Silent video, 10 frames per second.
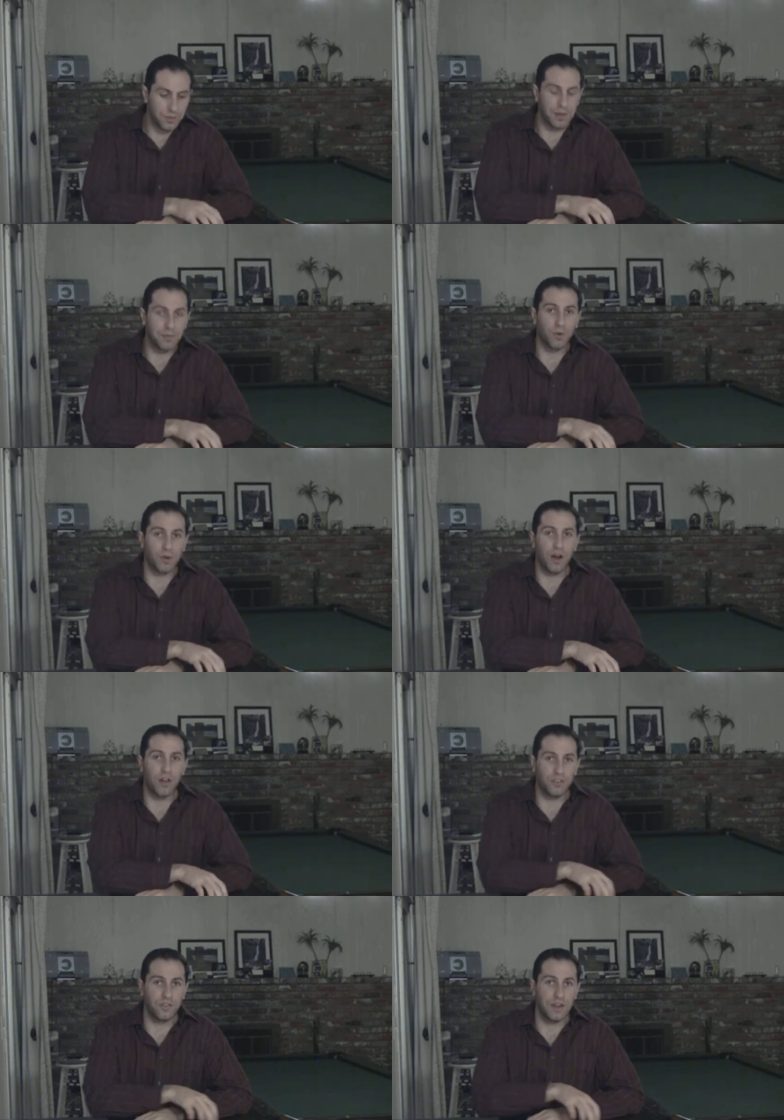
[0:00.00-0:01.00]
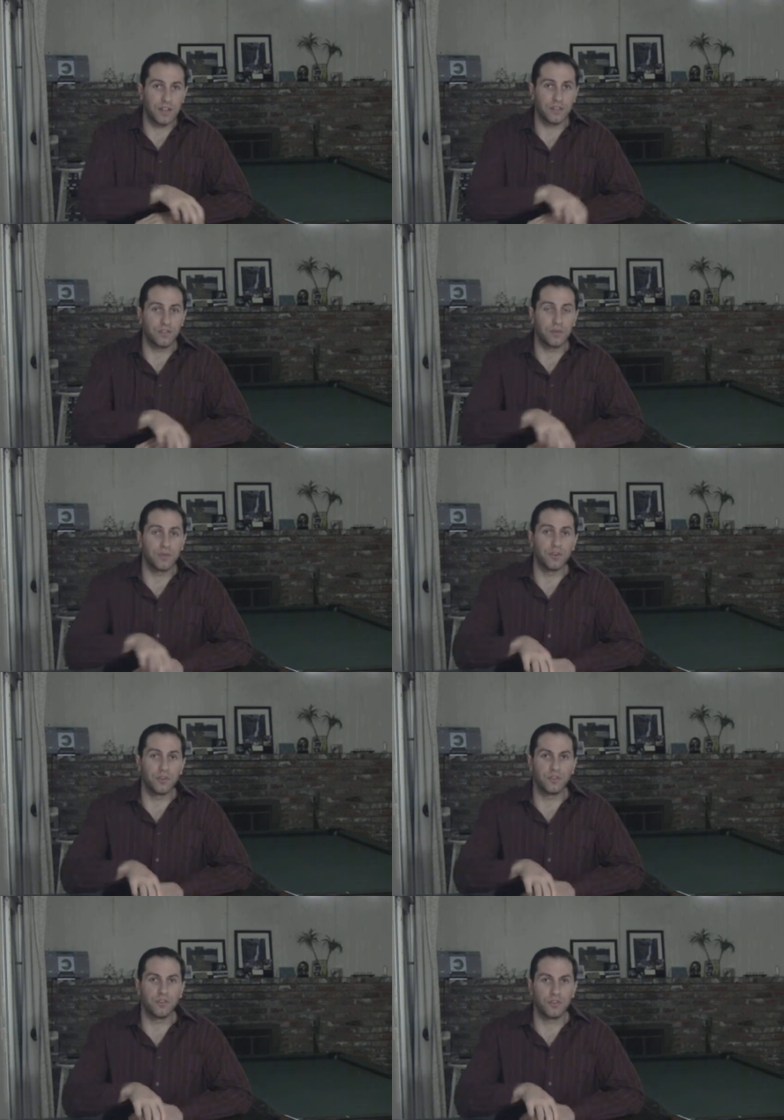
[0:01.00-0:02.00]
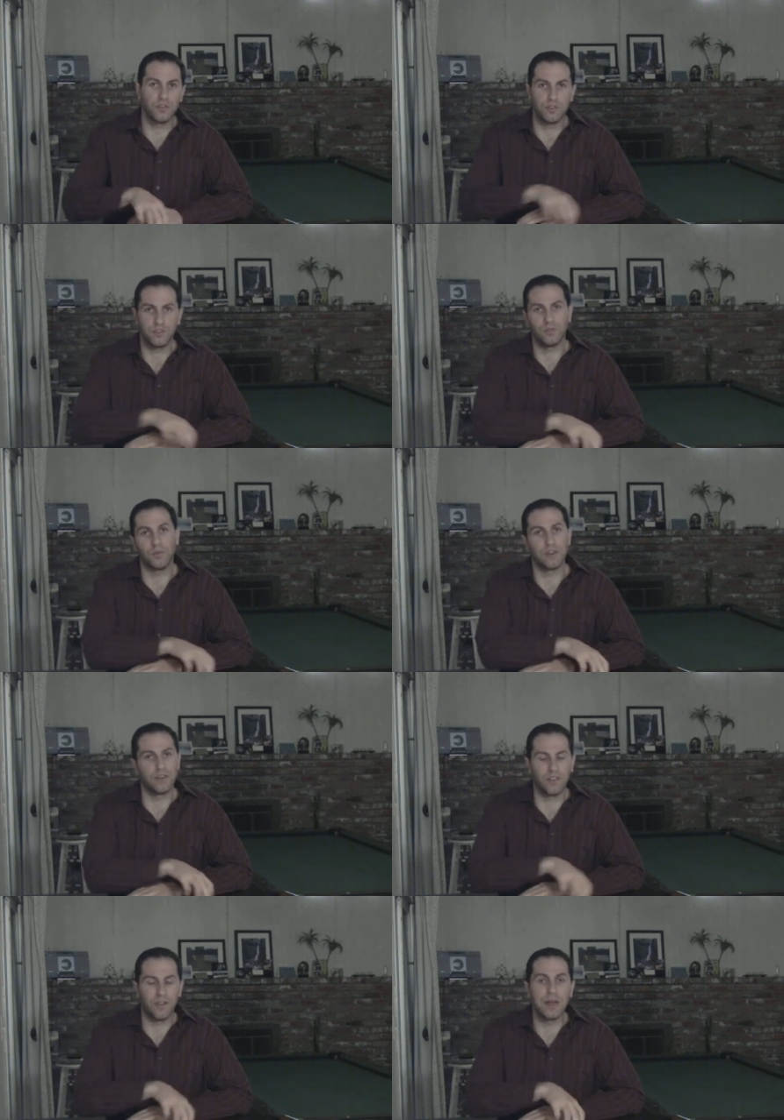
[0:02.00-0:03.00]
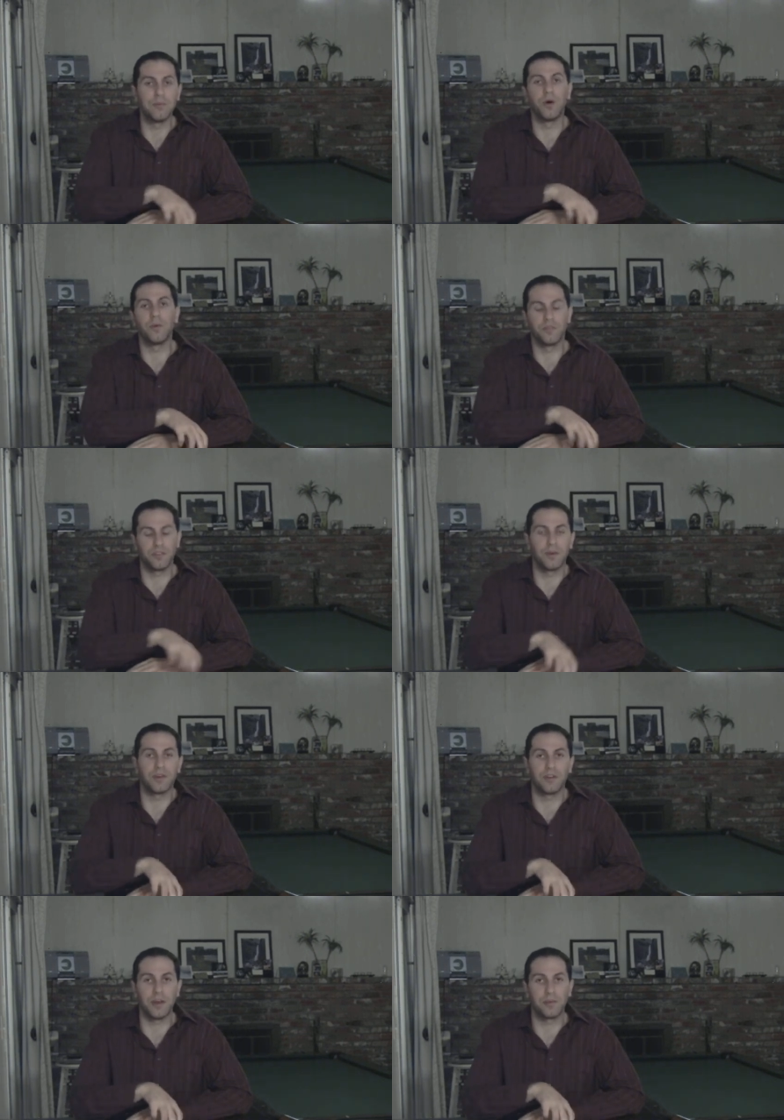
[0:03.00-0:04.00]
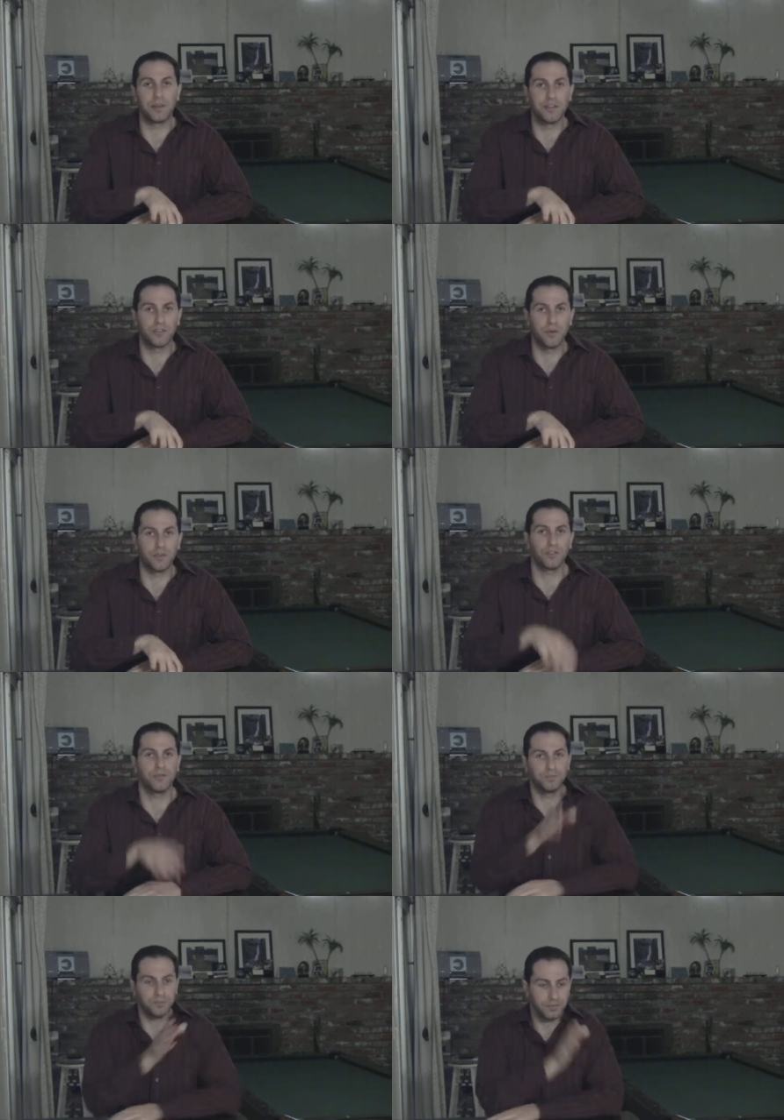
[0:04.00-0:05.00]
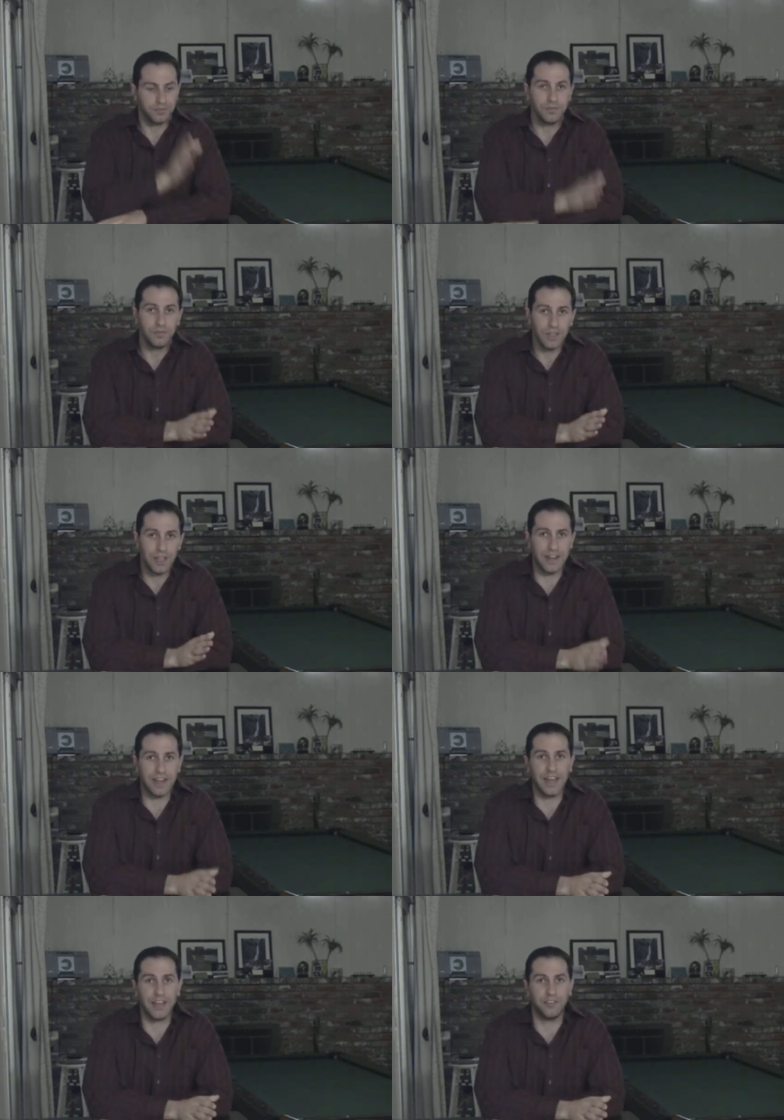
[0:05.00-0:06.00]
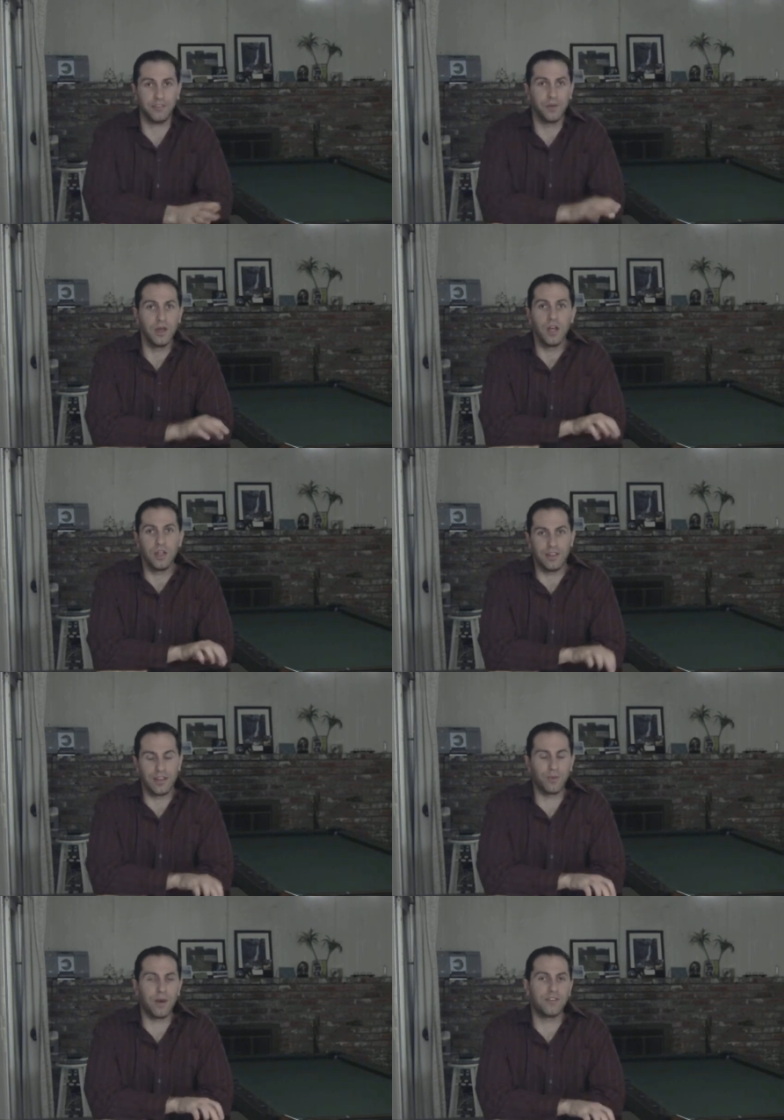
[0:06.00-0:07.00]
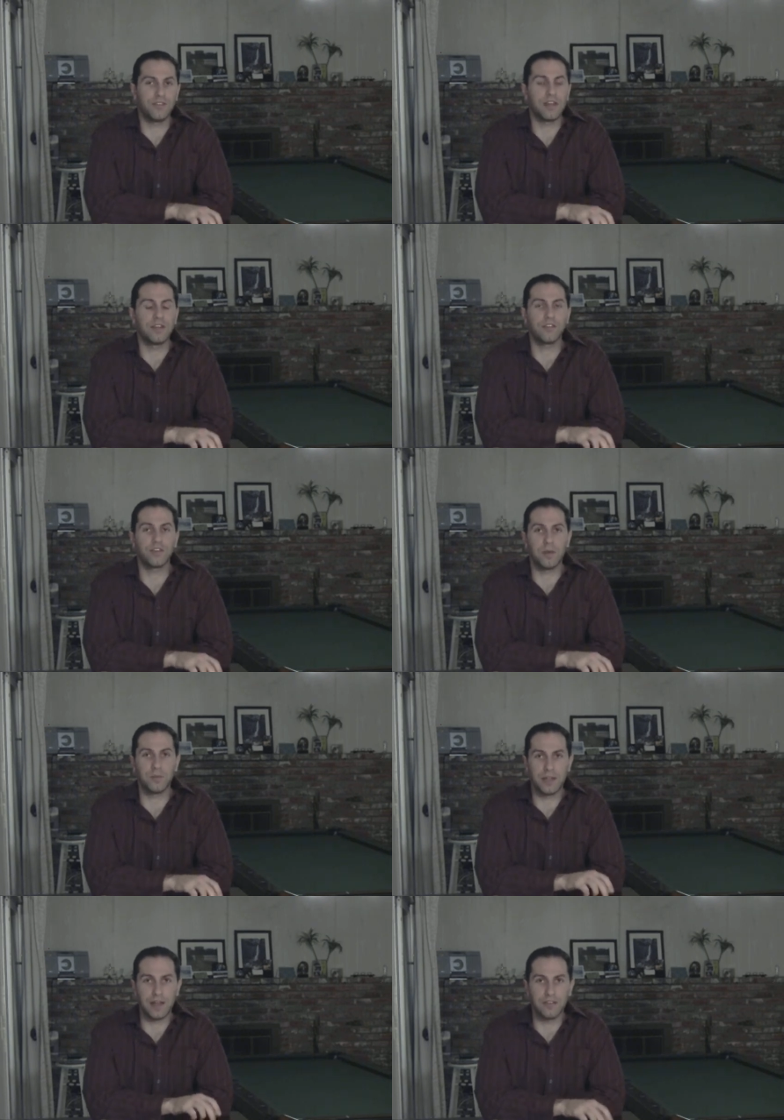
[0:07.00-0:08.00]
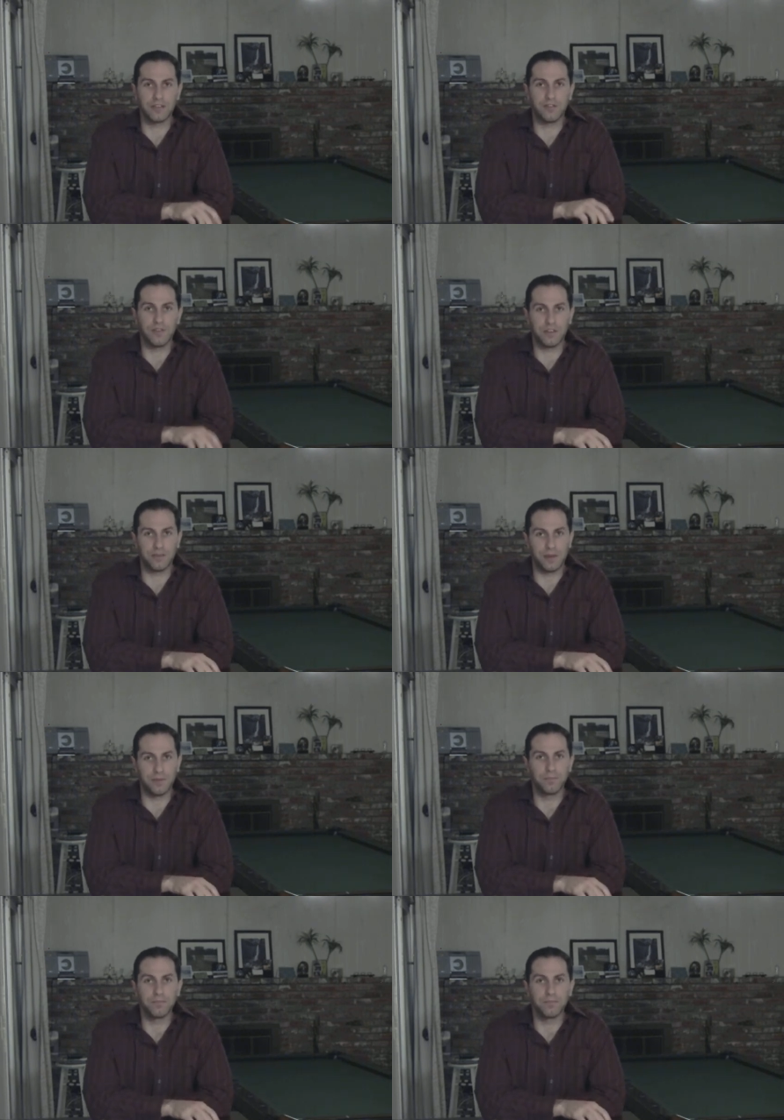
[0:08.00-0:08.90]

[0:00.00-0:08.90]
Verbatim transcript: being more cost effective to produce, whether it's a light bulb or some other type of light source. In any case, that's why I see this company as an investment,